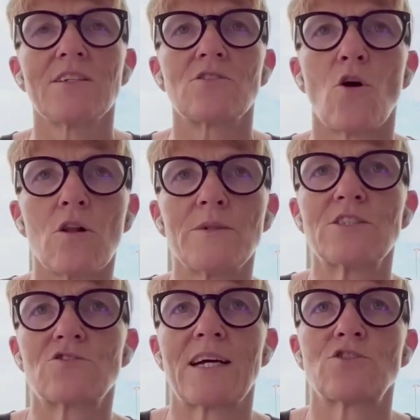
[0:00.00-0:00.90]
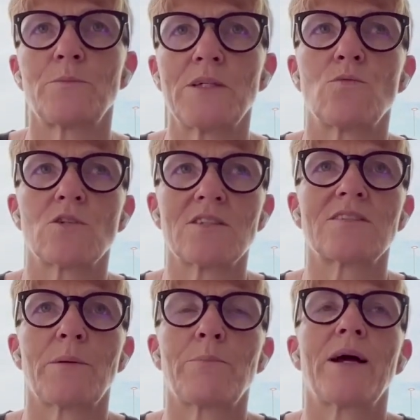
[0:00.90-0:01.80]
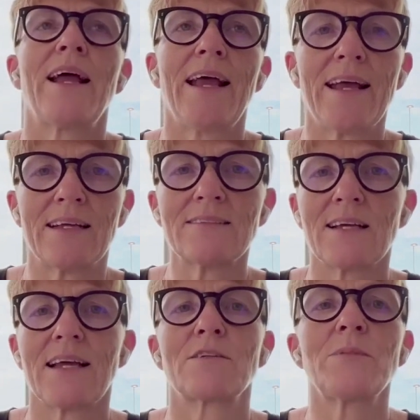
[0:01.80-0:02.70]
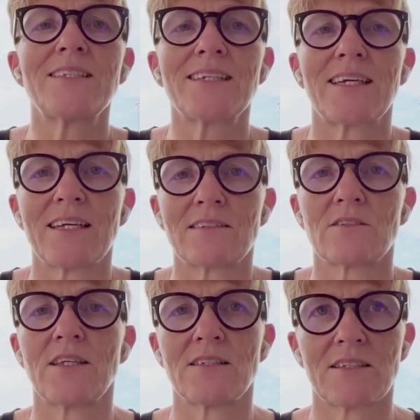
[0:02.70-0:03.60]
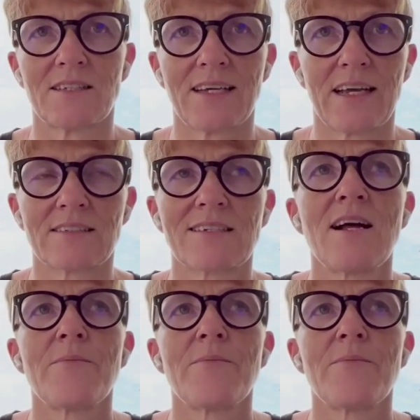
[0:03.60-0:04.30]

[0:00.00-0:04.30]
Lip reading: always try to be one step ahead and mitigate these attacks.